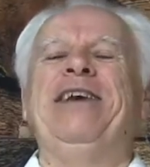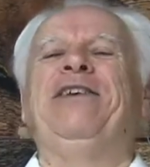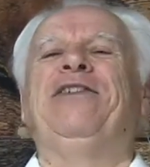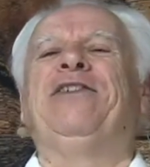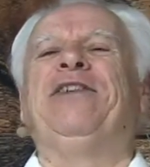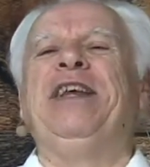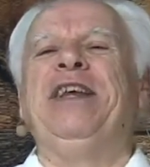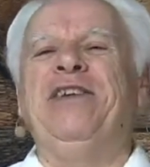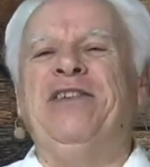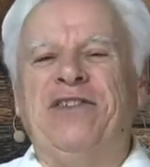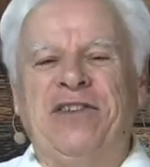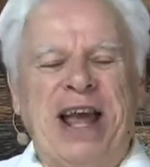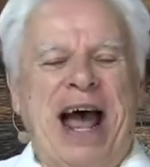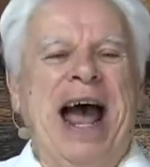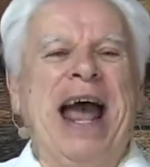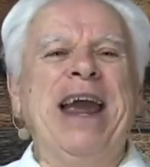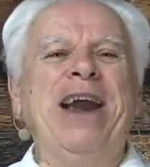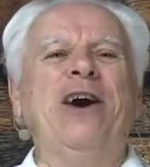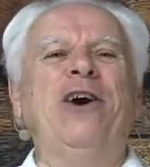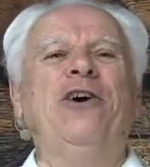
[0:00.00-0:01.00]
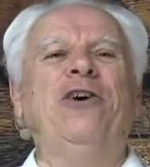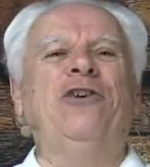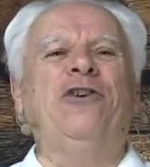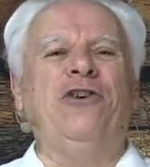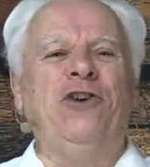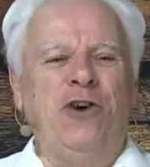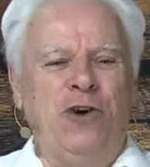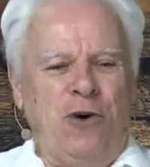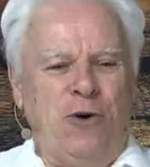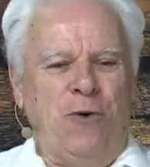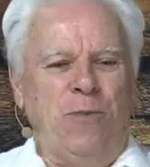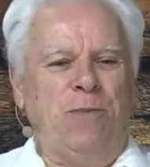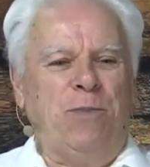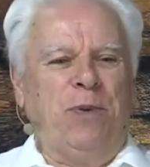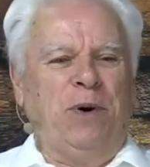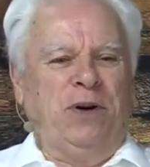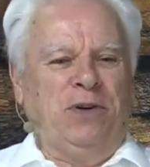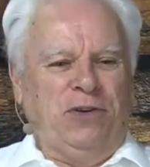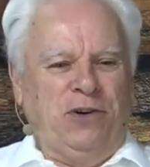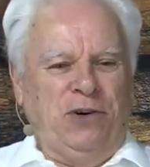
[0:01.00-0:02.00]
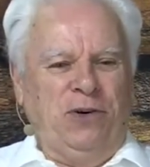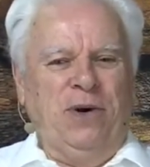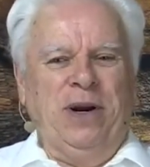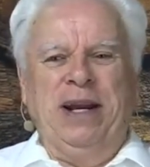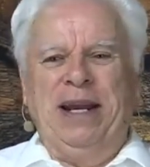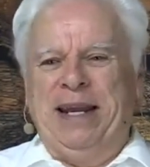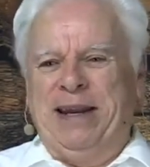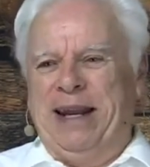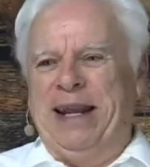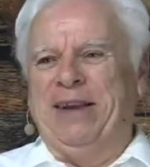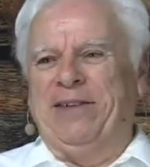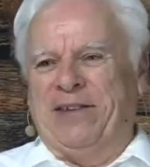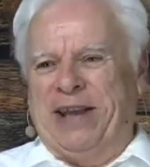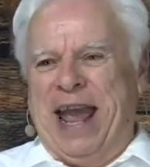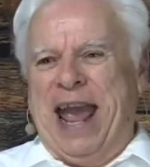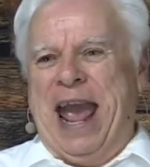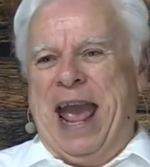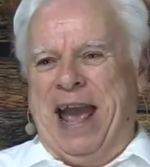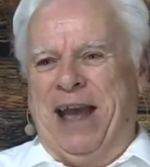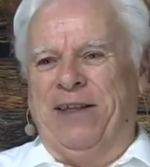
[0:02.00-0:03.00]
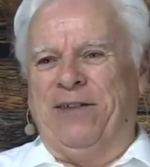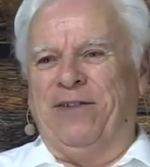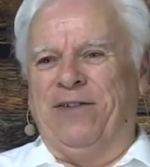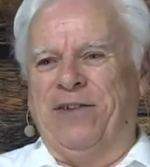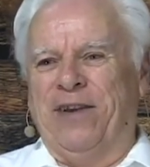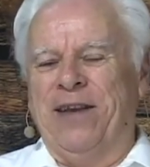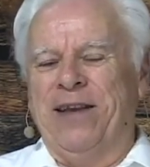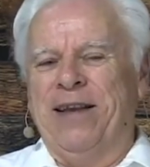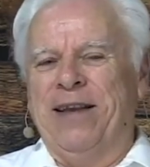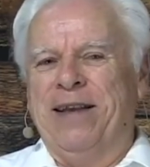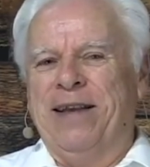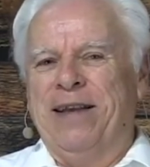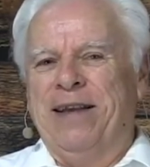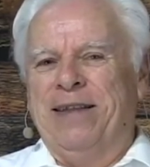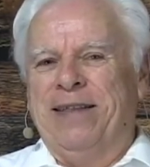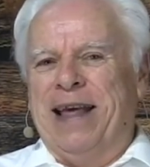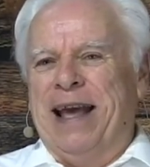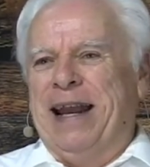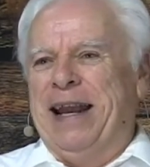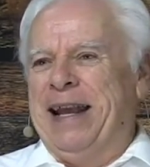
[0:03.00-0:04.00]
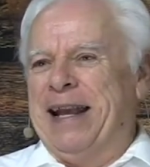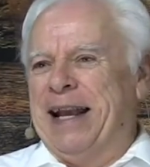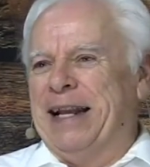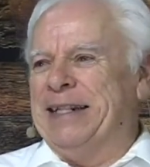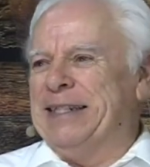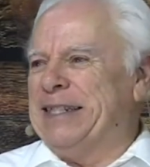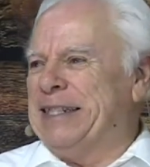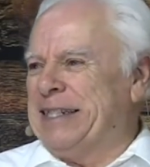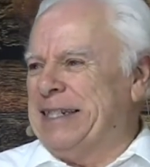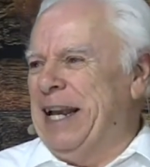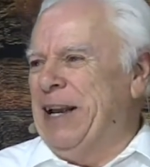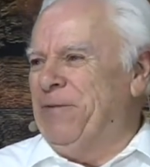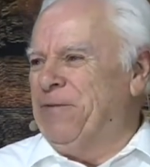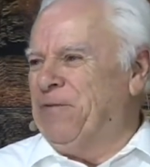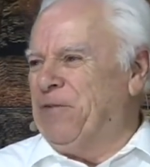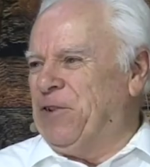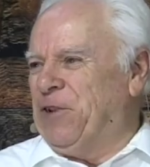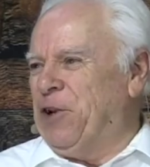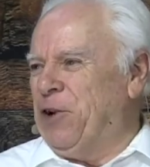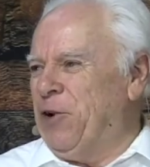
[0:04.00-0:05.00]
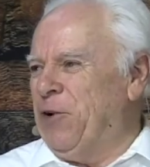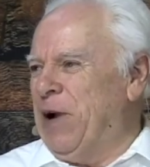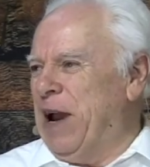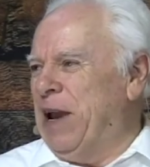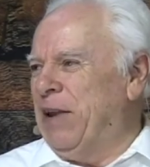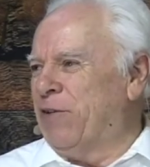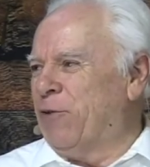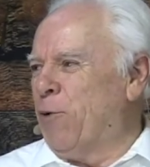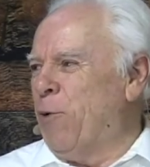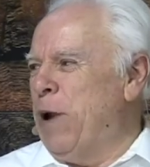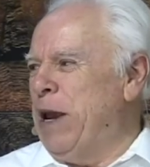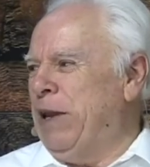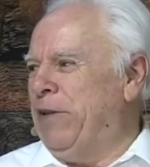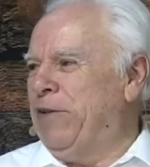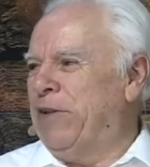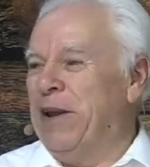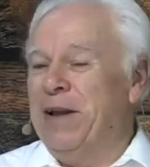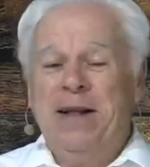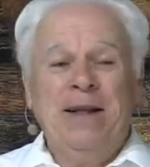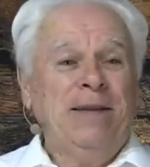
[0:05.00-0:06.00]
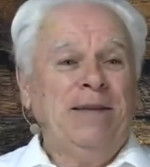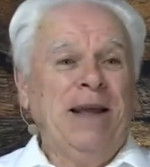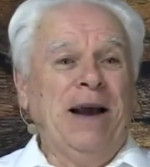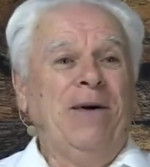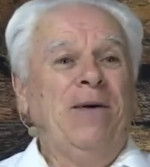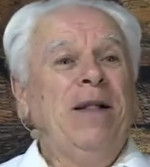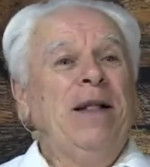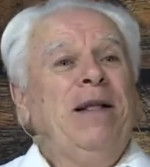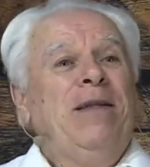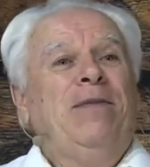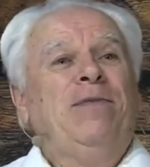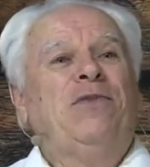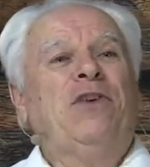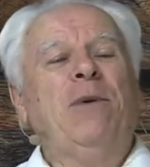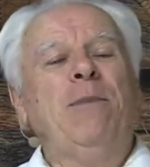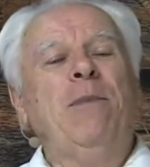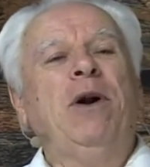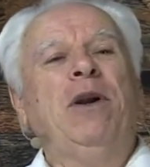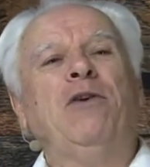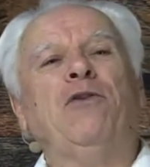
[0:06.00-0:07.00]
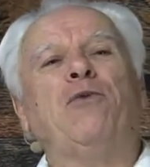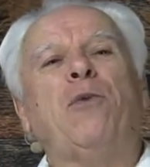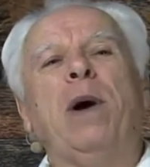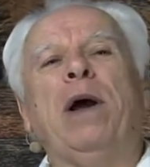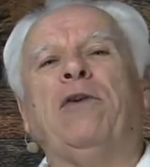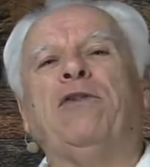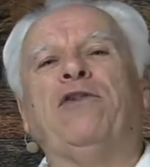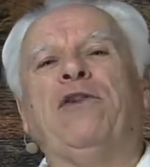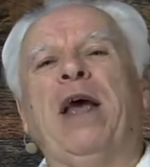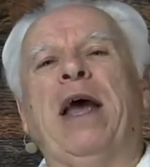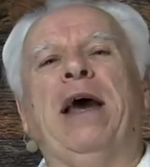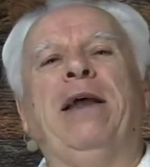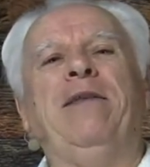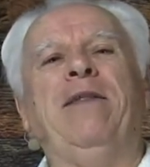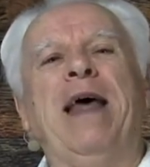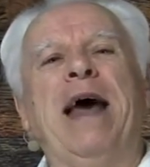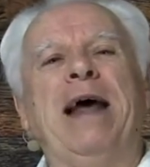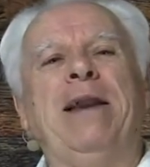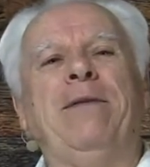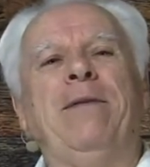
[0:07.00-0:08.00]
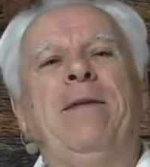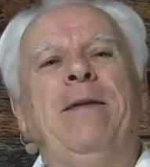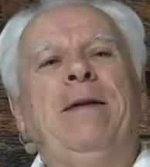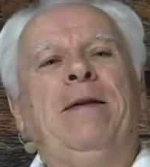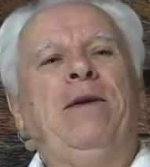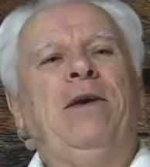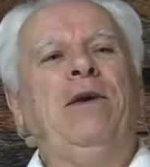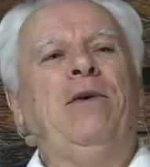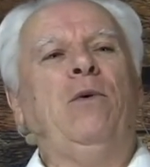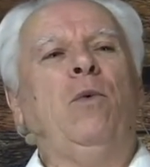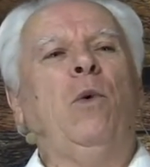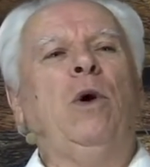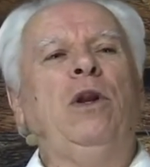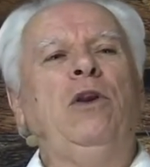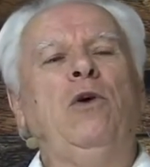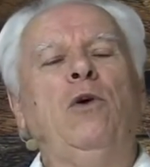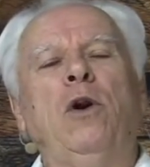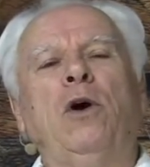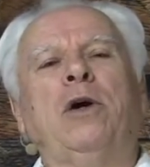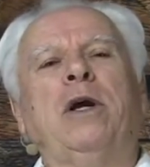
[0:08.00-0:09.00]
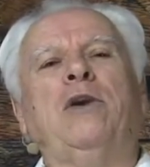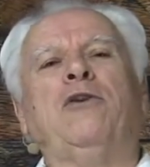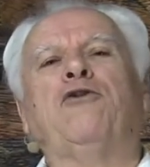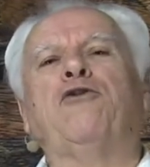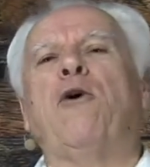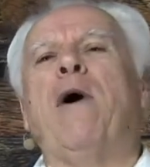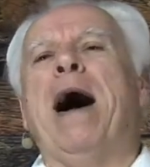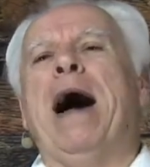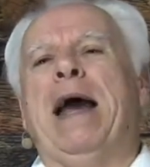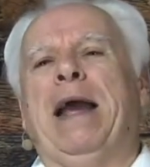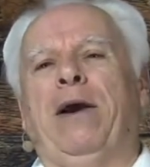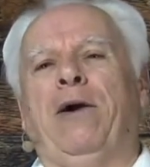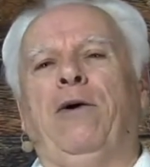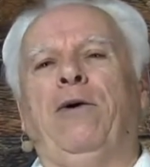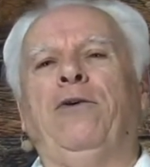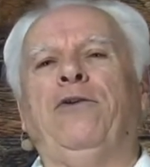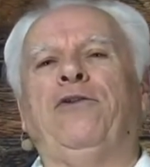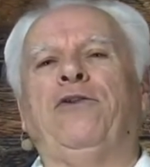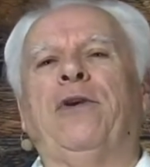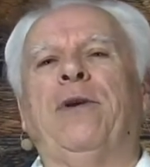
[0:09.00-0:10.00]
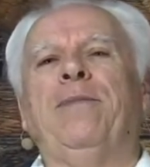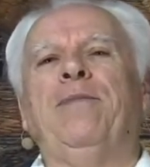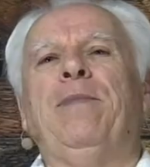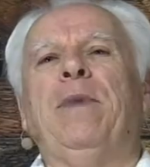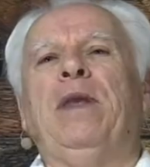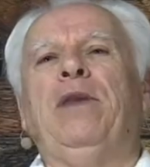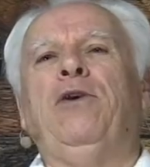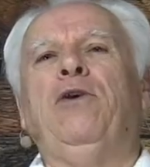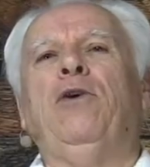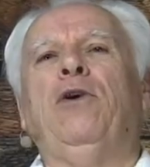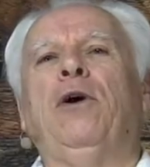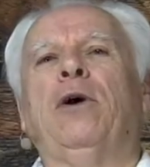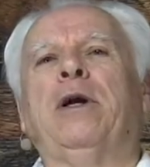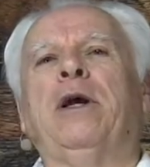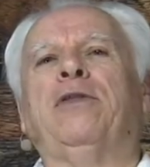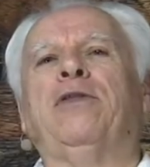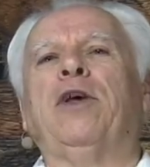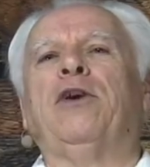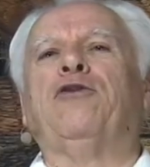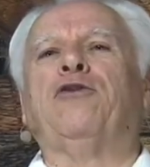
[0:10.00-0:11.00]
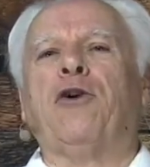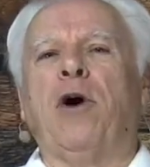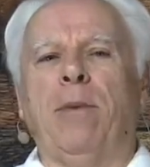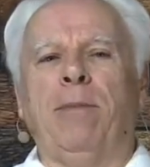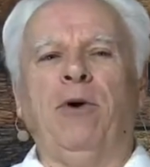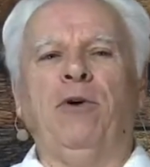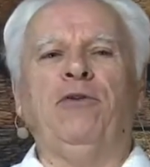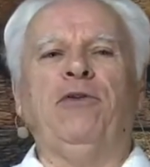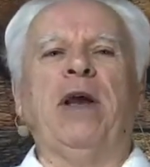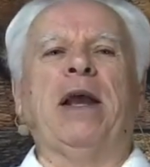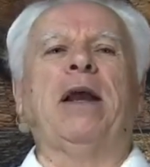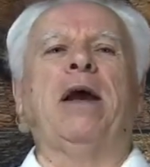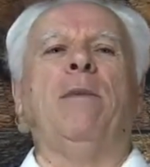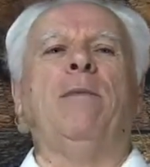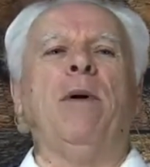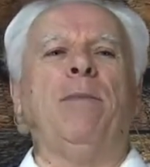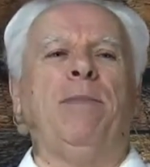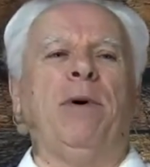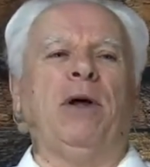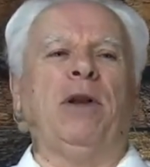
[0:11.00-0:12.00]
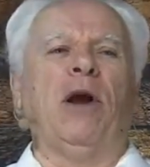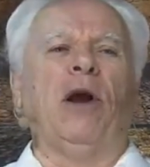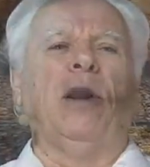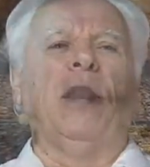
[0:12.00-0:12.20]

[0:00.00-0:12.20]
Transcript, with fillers: he's desired you, put you in his hands, that he can sift you as wheat. Now, someone has well said that when you look at trials, you look at the troubles that come upon